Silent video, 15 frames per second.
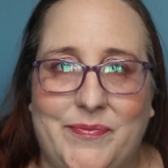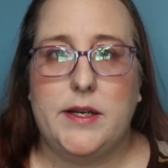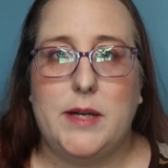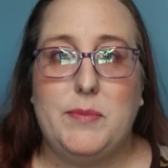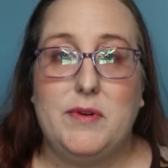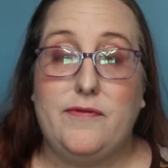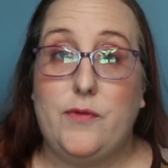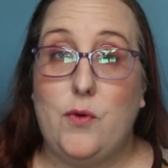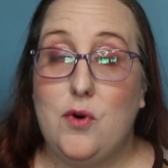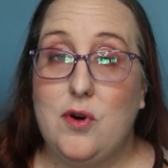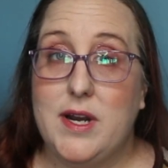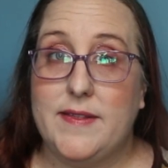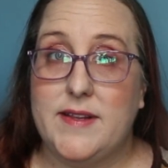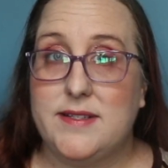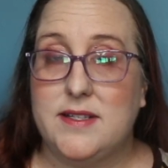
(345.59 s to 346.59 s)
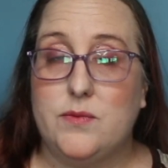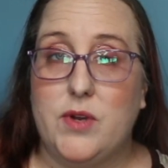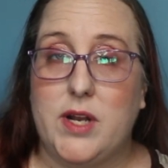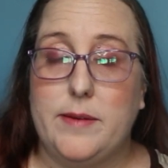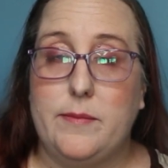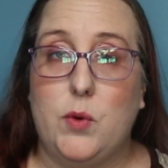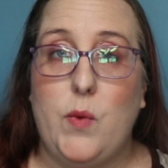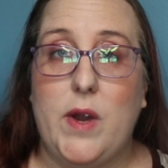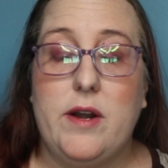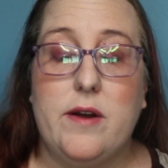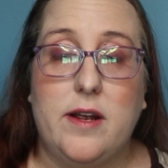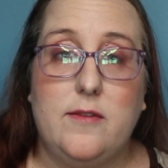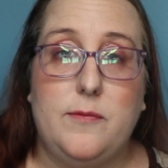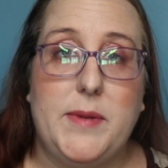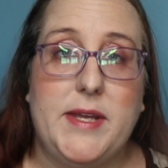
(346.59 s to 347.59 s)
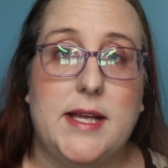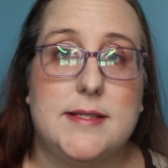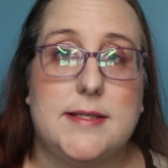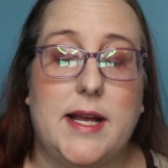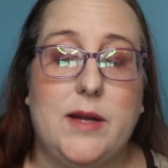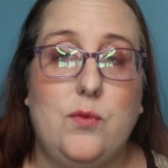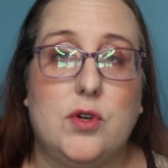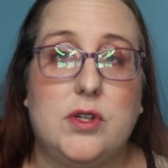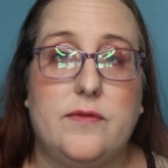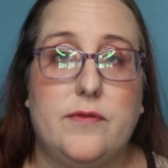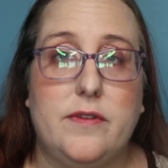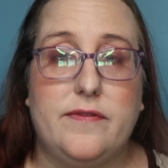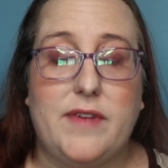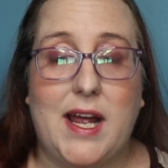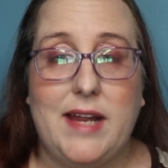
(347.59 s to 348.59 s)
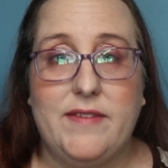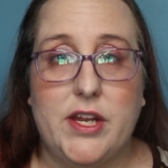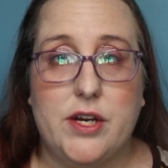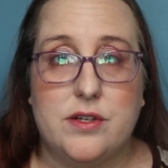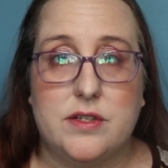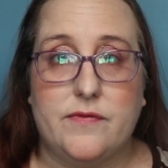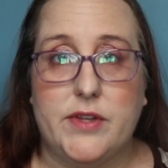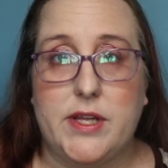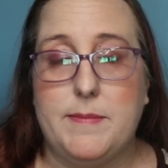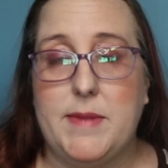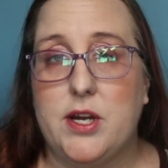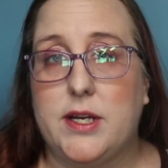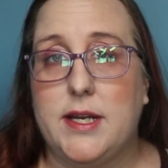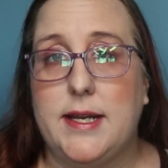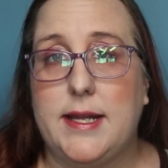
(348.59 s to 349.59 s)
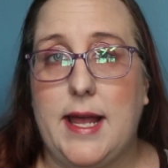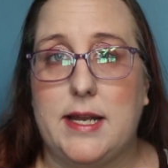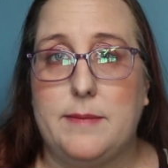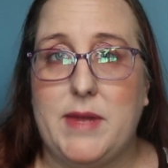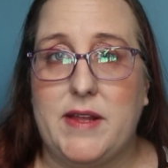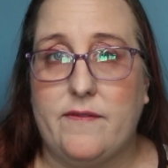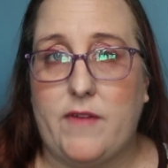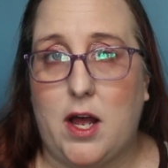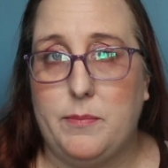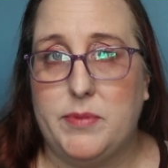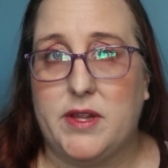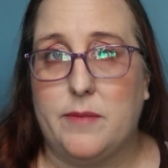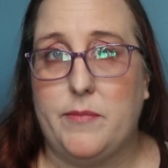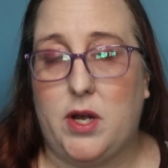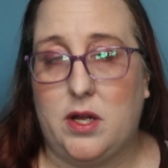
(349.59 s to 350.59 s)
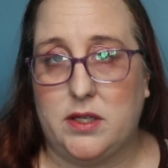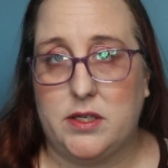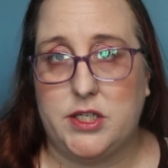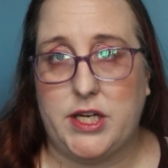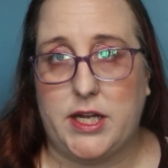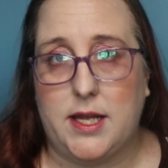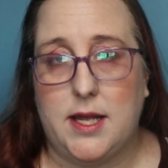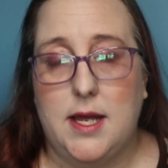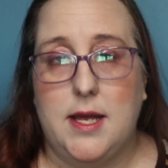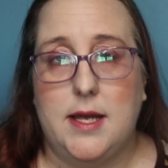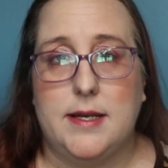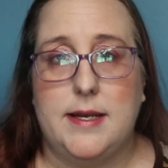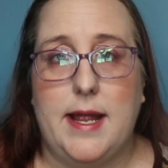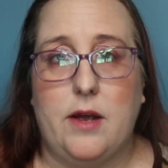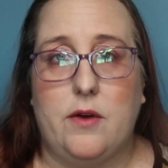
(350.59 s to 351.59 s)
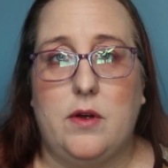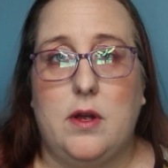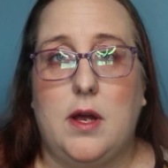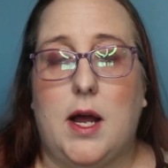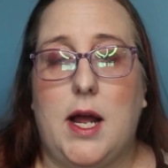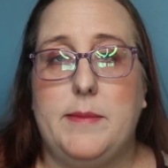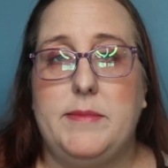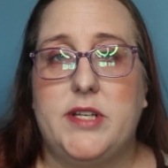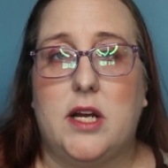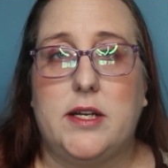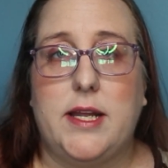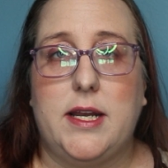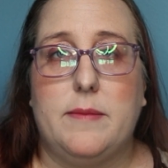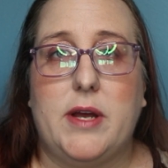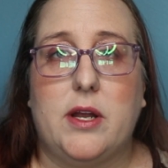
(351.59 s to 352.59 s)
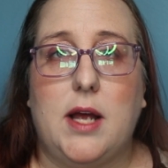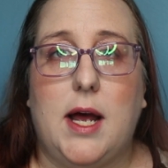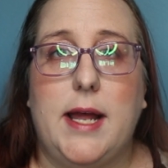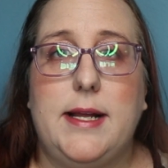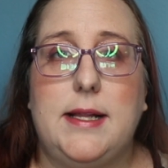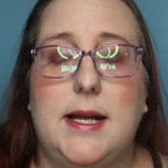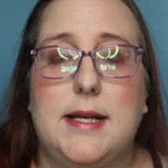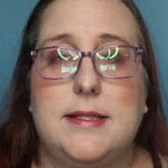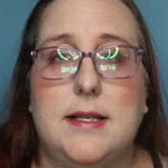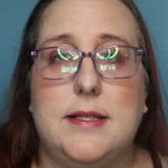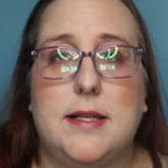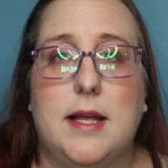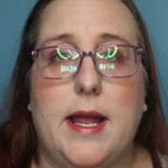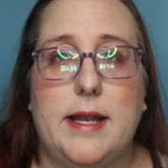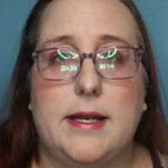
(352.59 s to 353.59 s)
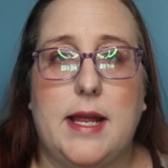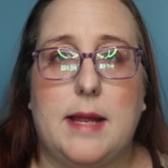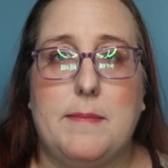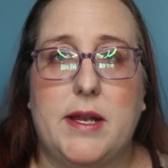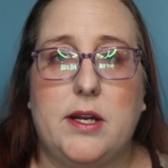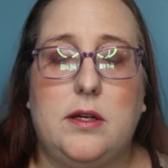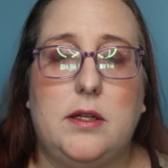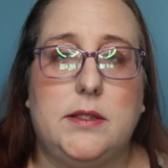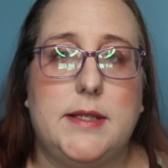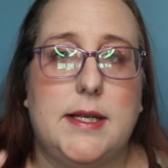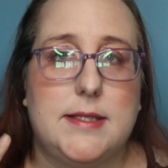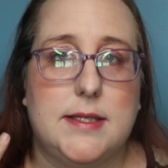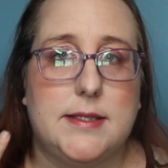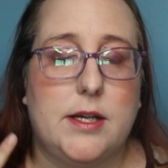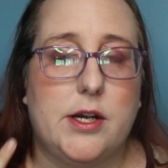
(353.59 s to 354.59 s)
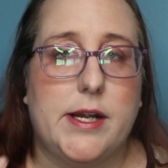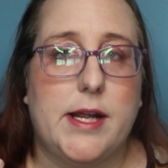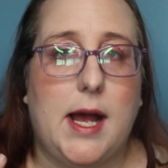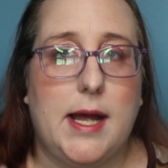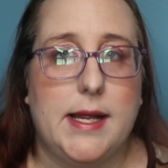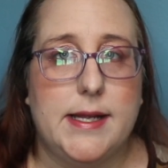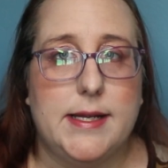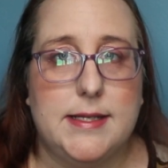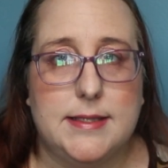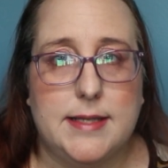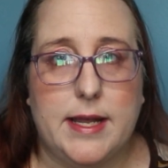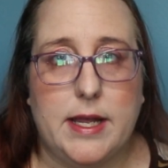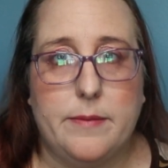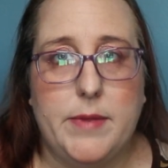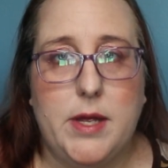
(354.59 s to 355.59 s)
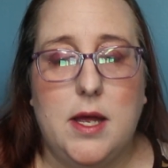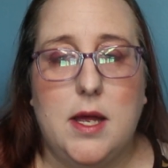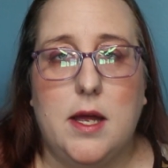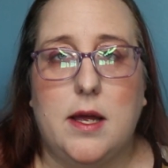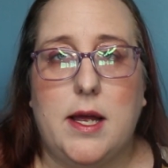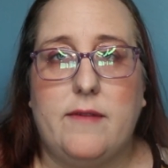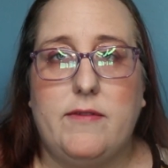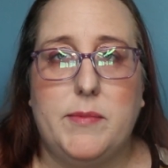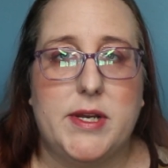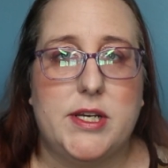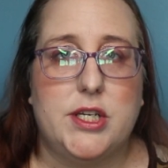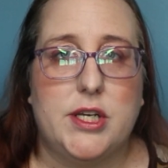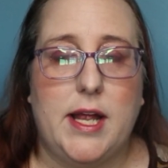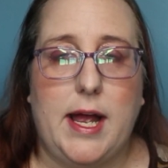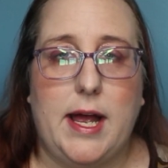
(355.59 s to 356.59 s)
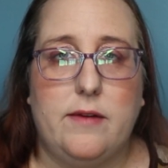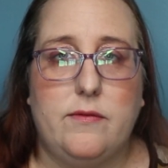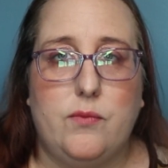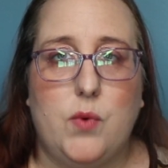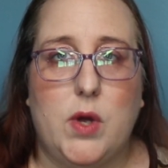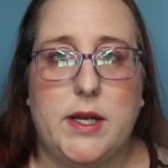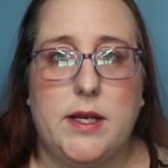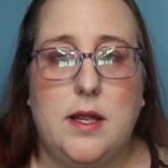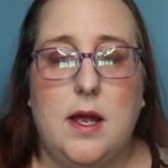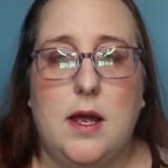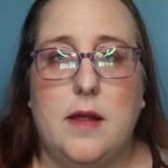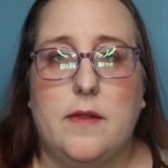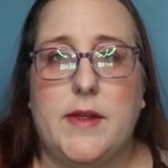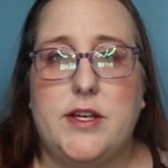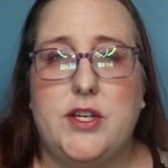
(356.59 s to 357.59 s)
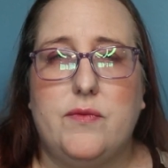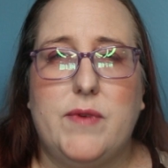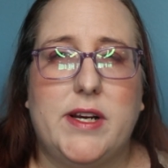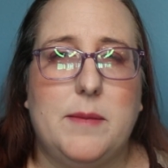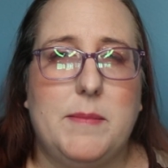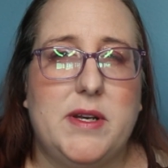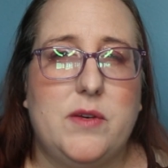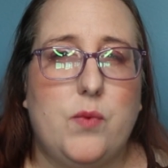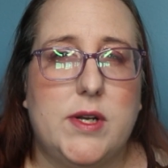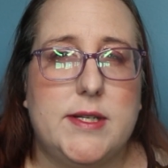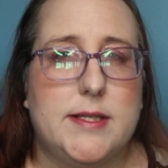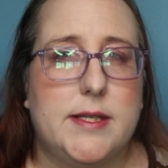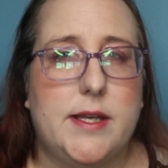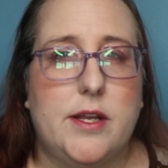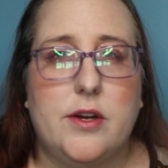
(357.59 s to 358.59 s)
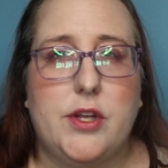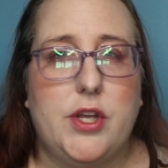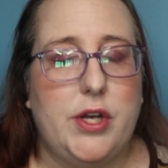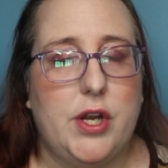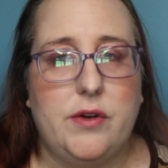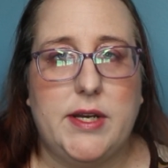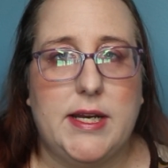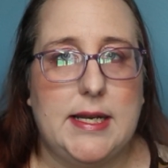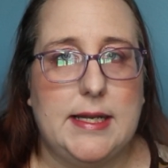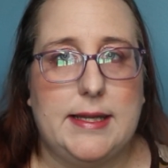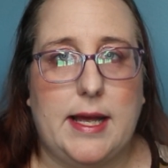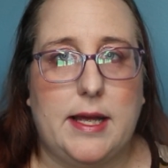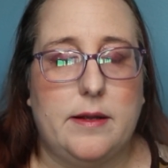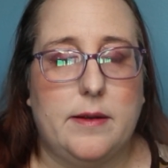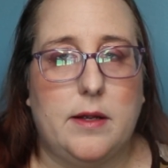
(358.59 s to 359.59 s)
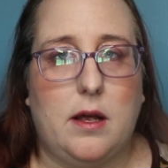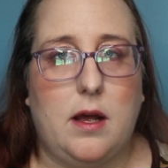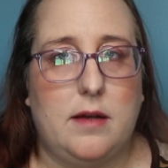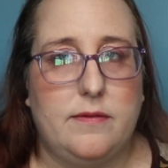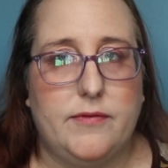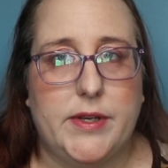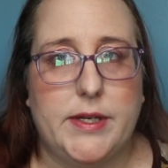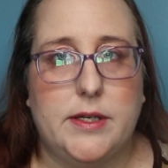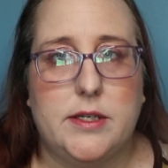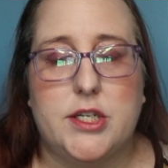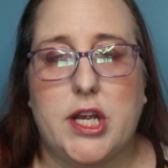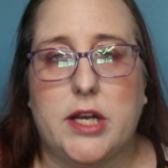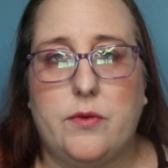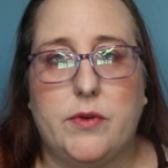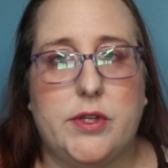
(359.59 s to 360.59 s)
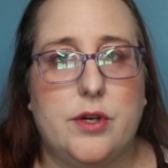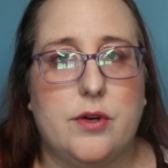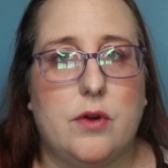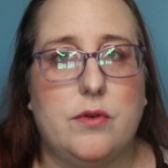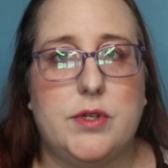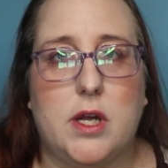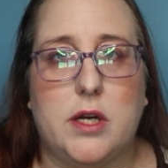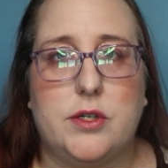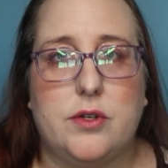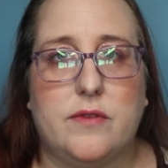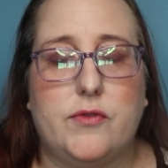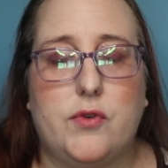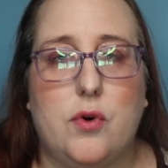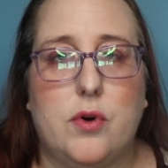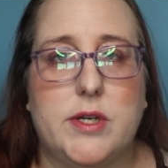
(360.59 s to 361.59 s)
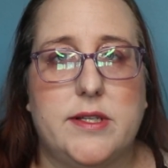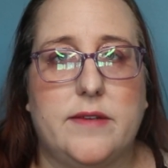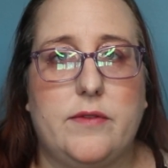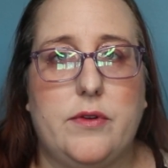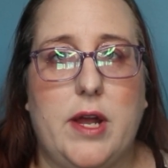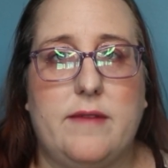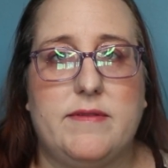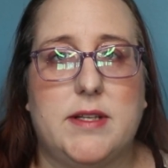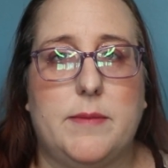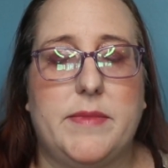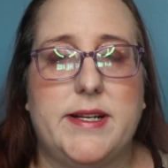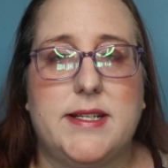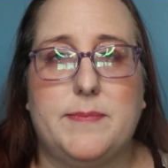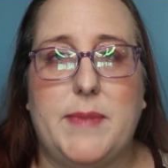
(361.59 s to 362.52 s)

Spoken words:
Number 4, and this is one I'm aware of because I worked for 5 years for the American Academy of Ophthalmology. Now, I'm talking about eyeglasses and a medical necessary eye exam. Everybody should have one. They do recommend once a year. You don't need it that often. Check with your own doctor, of course, if you have something